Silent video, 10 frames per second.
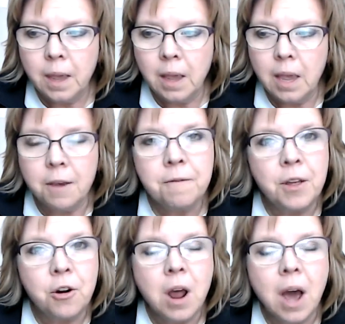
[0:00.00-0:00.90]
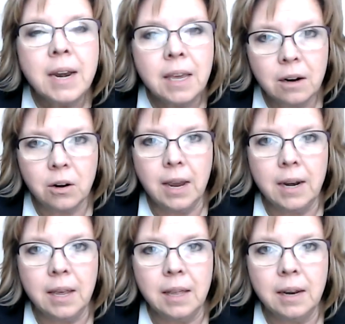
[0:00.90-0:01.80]
if they're not
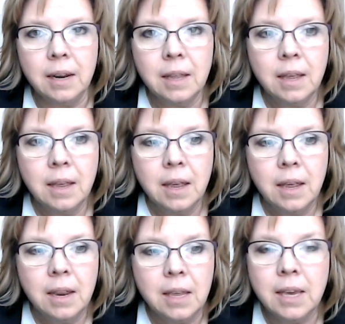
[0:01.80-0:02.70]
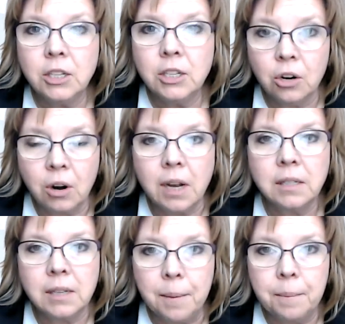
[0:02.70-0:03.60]
integrated, get to cross
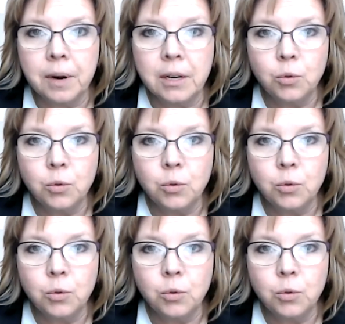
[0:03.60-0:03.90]
that bridge.